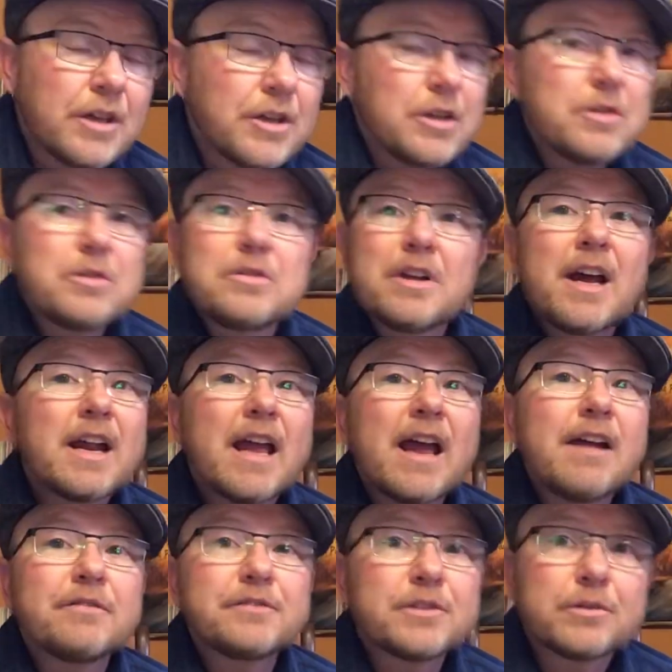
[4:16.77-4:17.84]
You do not
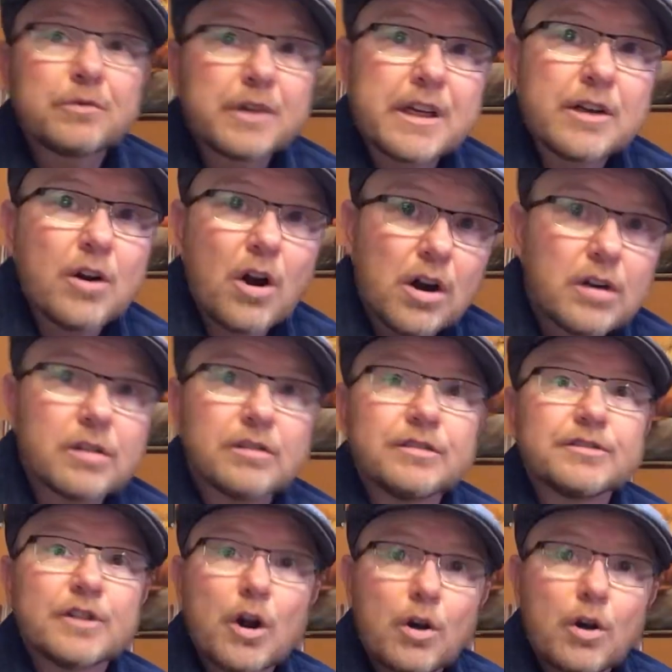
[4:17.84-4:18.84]
have to read articles